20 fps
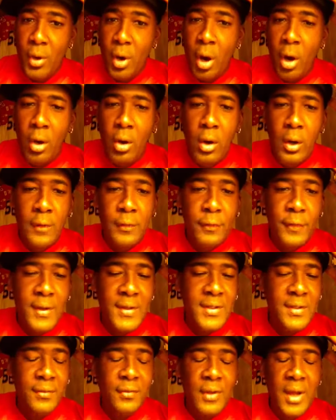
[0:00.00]
Our
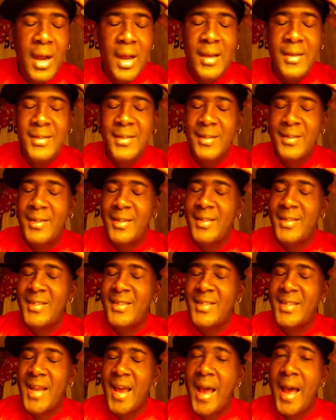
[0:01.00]
offensive line is a
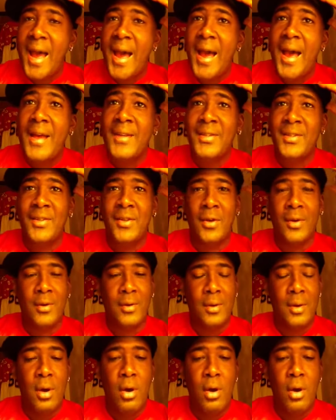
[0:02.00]
disaster.